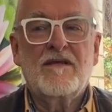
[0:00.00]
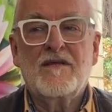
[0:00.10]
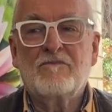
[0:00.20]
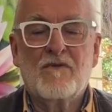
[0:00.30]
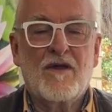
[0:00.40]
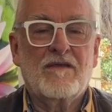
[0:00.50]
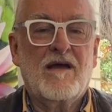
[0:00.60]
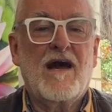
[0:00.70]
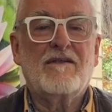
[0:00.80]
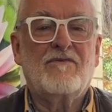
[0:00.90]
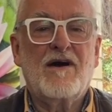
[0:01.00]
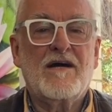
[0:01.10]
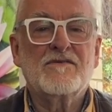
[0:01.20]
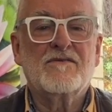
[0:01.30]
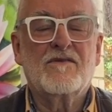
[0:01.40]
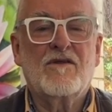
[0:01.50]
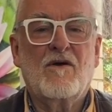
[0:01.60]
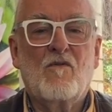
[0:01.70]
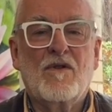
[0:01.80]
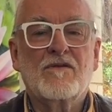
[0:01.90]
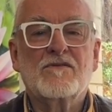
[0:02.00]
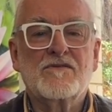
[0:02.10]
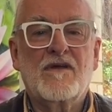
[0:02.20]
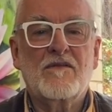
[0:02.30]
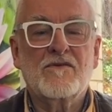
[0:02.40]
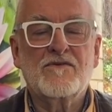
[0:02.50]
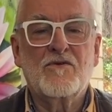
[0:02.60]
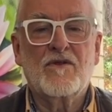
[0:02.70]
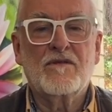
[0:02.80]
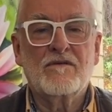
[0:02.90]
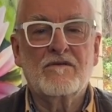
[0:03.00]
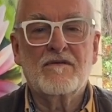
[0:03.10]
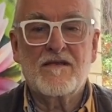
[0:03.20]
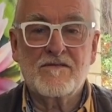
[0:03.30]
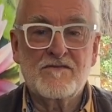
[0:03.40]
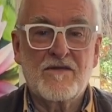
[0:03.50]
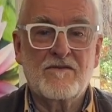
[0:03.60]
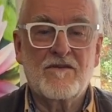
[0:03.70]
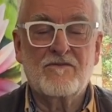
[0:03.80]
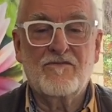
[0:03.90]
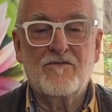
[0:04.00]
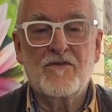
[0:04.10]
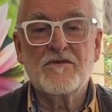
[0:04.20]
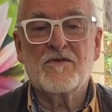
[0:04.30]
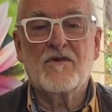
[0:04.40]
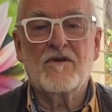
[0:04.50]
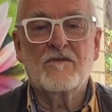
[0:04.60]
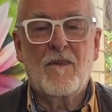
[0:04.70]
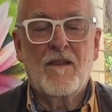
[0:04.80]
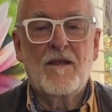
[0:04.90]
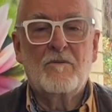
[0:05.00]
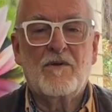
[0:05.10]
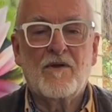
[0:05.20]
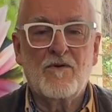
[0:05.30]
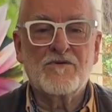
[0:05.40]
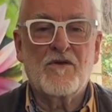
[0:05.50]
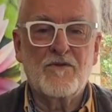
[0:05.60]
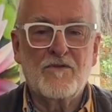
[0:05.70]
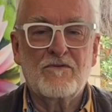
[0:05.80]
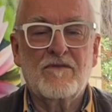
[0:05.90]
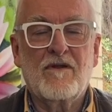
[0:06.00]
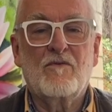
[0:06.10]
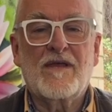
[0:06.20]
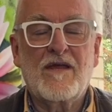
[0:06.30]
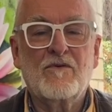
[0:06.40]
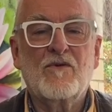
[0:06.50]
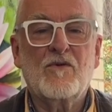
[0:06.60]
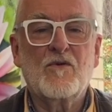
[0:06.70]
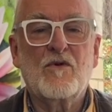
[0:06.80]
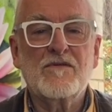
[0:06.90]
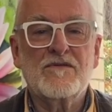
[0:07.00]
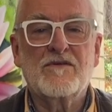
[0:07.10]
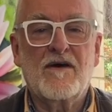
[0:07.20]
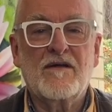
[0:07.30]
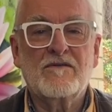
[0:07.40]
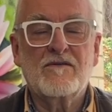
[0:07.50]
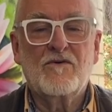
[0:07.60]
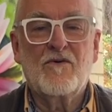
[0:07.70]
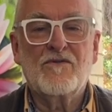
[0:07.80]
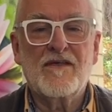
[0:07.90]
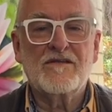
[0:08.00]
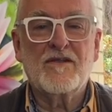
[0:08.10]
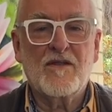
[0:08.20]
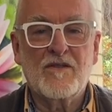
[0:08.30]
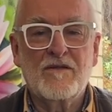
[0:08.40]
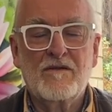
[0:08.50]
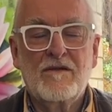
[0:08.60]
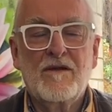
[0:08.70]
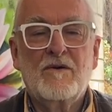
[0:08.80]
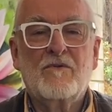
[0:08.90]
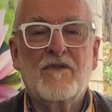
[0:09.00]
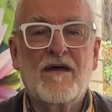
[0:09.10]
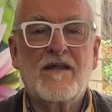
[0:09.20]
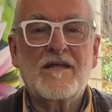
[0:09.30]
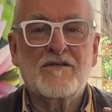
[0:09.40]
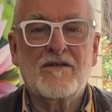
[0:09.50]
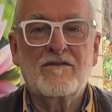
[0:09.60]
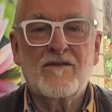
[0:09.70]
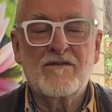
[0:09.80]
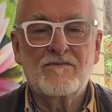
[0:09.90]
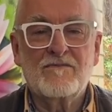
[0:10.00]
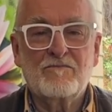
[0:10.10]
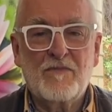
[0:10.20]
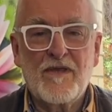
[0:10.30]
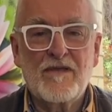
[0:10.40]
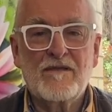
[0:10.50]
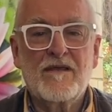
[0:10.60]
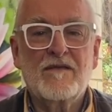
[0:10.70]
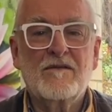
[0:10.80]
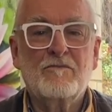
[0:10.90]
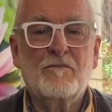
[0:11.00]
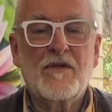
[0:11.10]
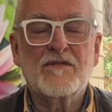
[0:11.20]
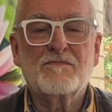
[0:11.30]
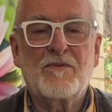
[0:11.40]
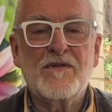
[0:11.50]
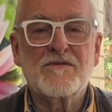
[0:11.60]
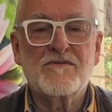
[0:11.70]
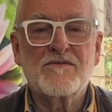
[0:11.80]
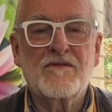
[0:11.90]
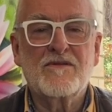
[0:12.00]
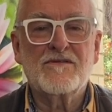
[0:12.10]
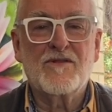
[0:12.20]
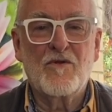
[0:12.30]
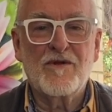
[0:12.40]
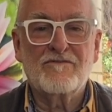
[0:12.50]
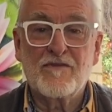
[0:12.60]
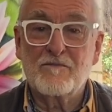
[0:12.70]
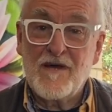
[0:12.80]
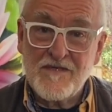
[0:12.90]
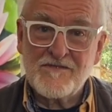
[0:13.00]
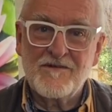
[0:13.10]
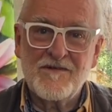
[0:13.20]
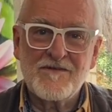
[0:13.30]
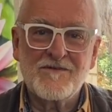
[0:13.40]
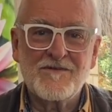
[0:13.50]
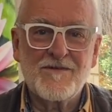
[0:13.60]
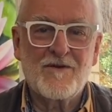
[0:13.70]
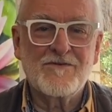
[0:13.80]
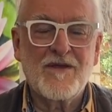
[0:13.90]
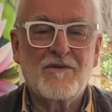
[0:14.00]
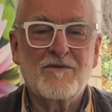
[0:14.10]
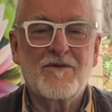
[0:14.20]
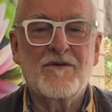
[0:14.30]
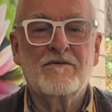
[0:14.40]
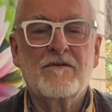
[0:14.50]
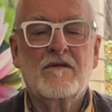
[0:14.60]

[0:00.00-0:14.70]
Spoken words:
in my heart of hearts that I wanted to start this journey, as I said a few years ago, but I also knew that I could not start authentically without actually being in Peter's presence and just learning from the master, as this old saying would go,